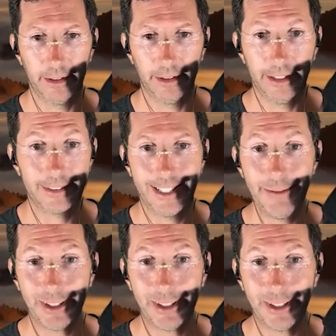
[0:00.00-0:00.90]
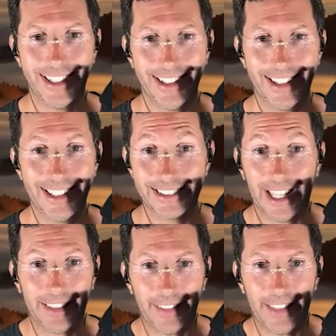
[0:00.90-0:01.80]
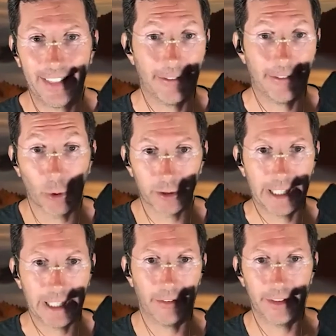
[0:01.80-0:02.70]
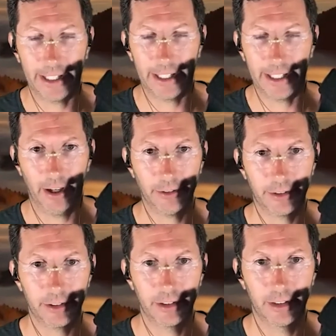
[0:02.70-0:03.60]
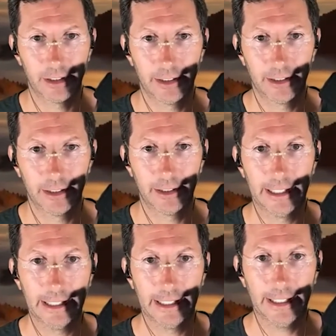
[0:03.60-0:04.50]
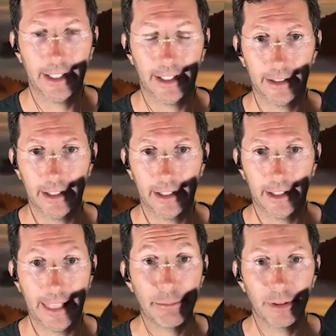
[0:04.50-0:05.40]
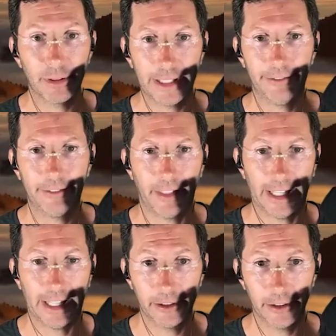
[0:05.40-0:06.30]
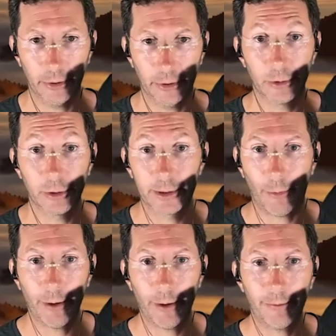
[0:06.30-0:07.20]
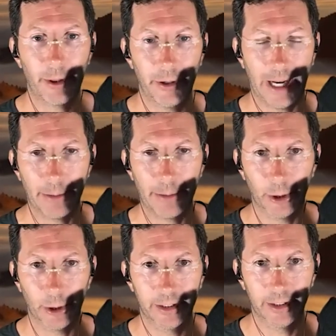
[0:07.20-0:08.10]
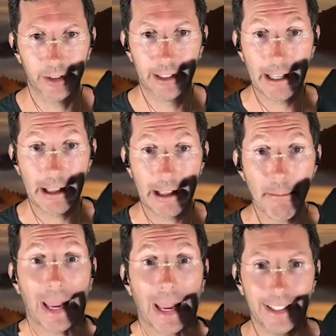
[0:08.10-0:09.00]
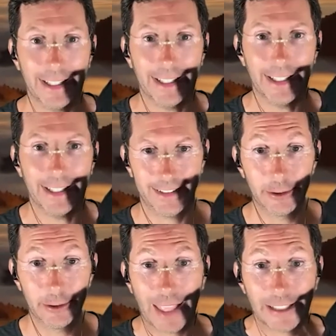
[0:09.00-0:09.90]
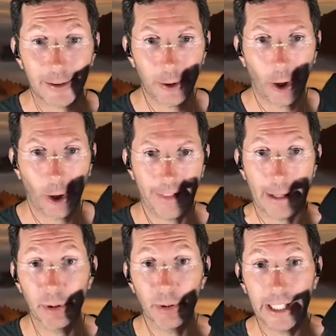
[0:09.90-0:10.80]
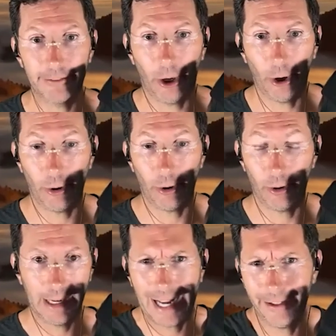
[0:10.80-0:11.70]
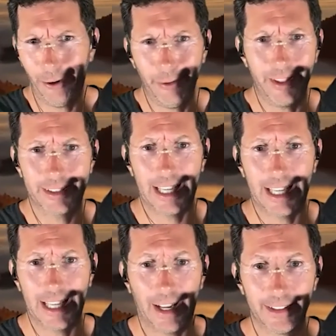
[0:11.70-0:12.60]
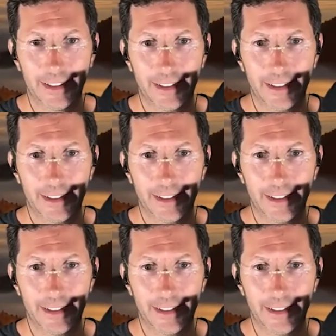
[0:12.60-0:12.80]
it's typically, and it's not that they have any more talent than anyone else. It's that they believe that they can do it. So someone from their neighborhood made it. So they saw it and they believed, oh, I know this guy.